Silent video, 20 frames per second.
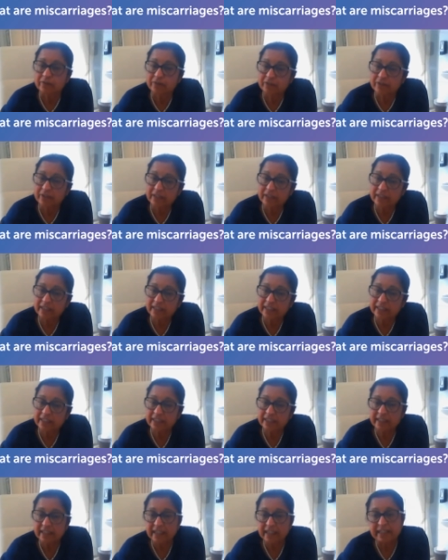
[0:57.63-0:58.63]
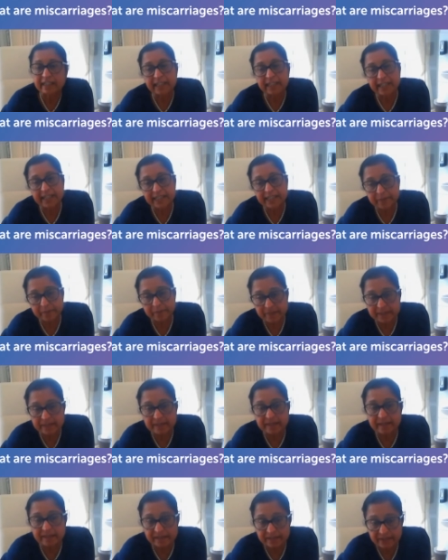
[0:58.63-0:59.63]
early and late
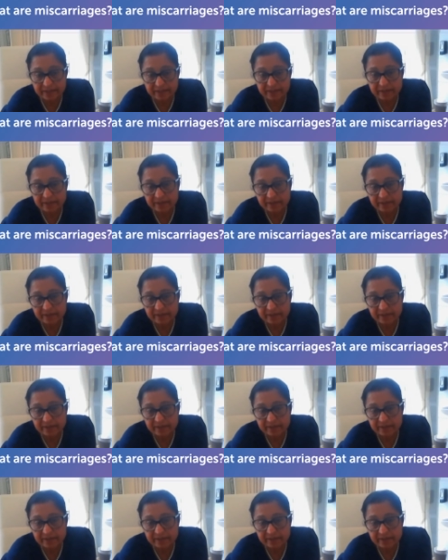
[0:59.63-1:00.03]
miscarriages.